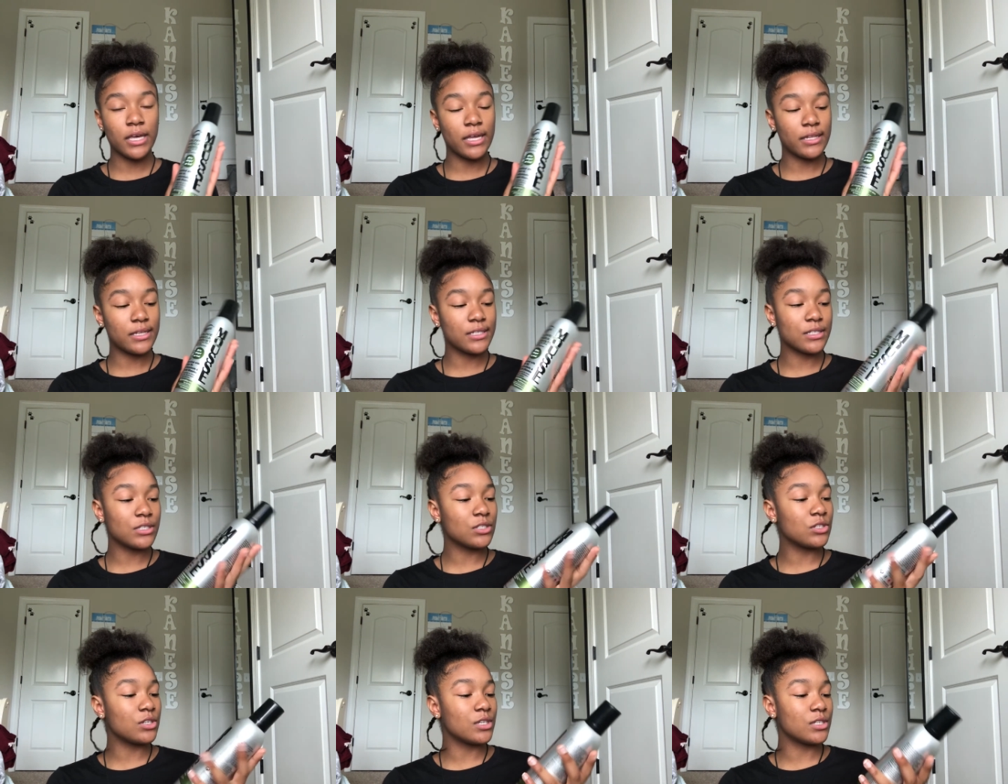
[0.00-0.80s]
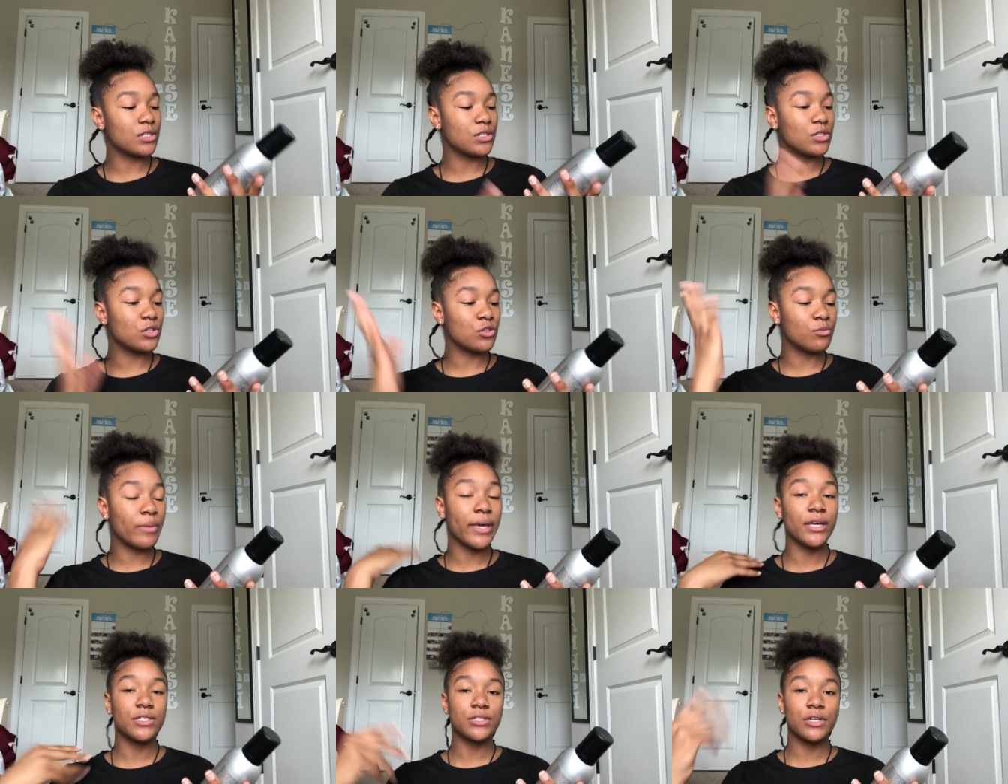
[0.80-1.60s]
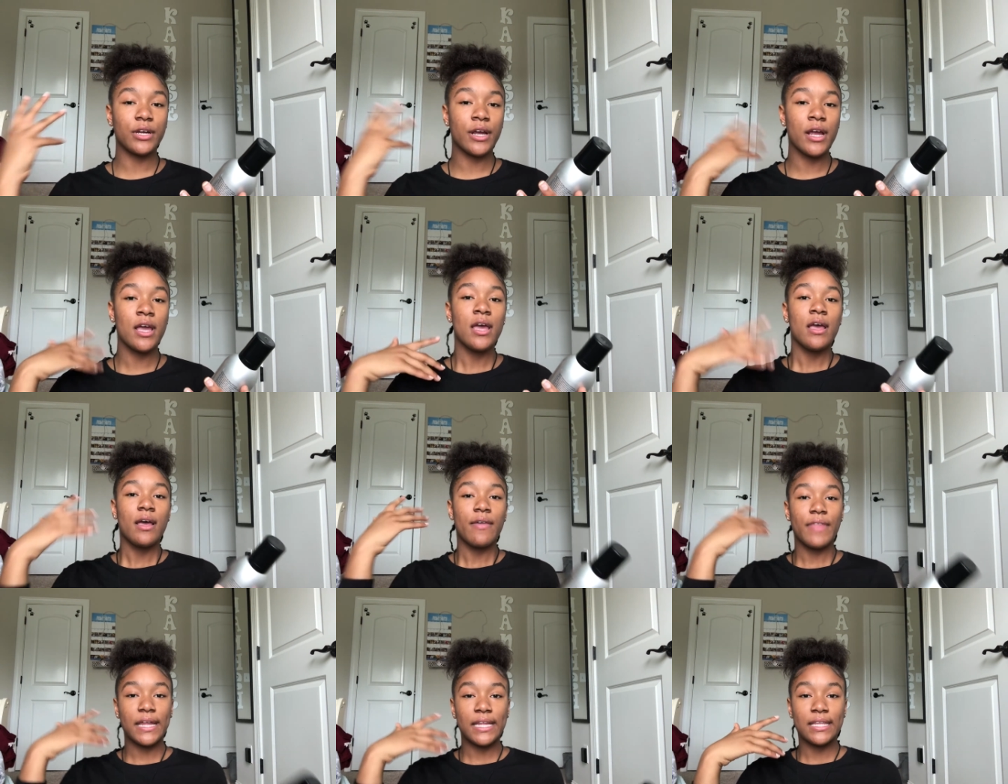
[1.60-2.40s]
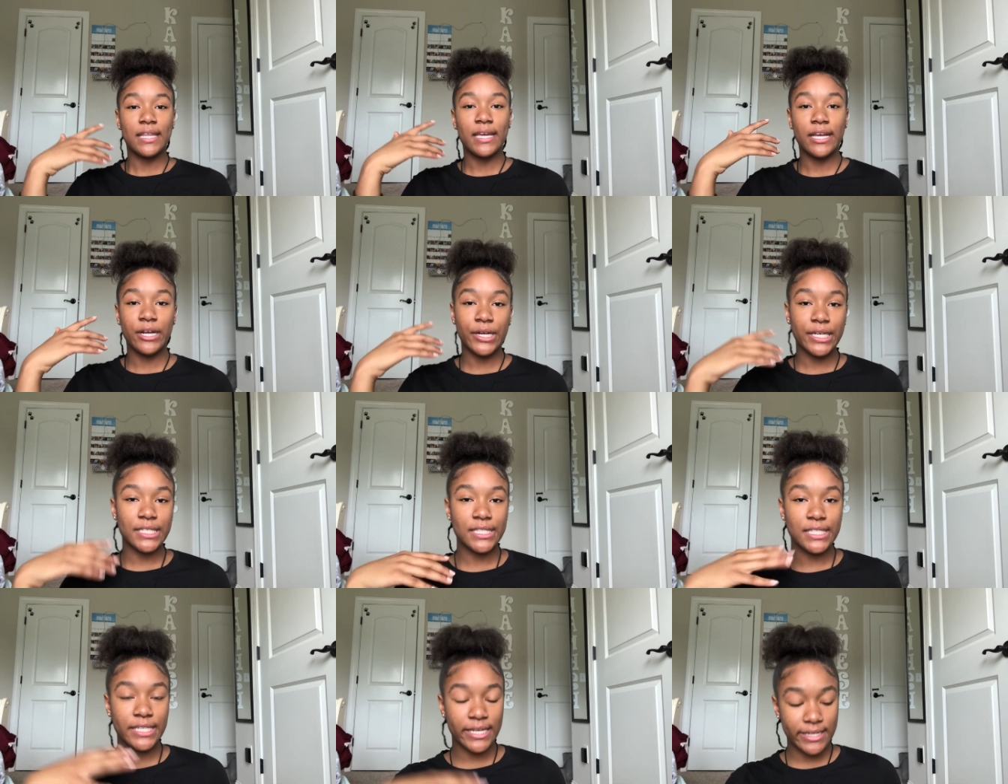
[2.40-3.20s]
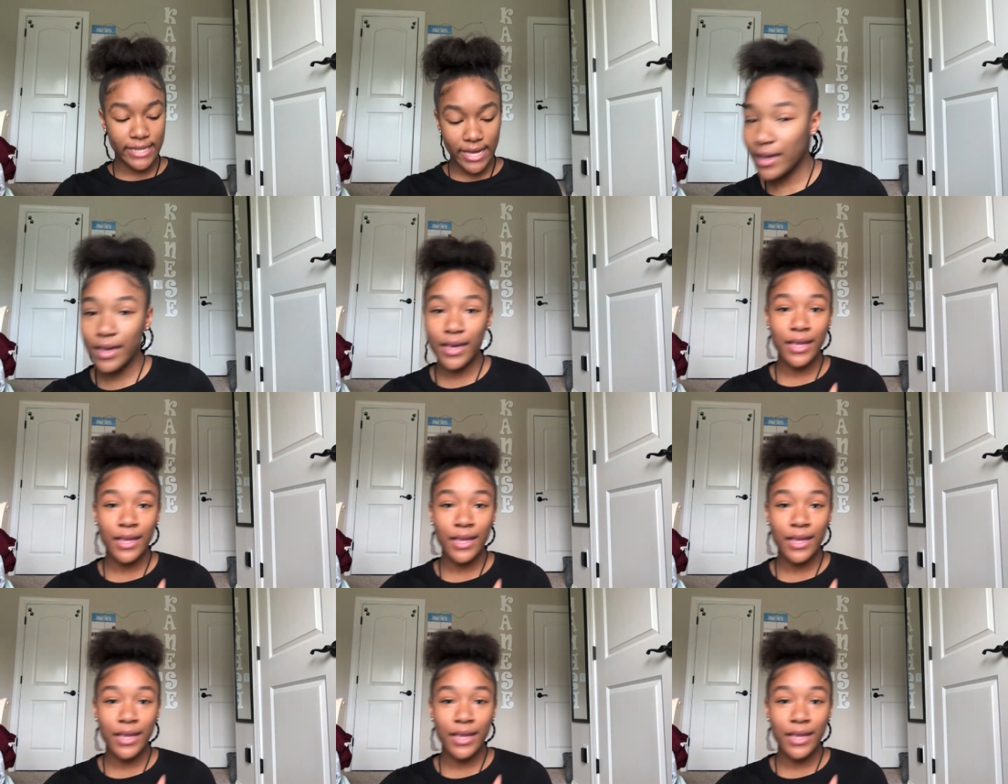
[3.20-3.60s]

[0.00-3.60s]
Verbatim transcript: and this is just to make sure that the hair can stay down.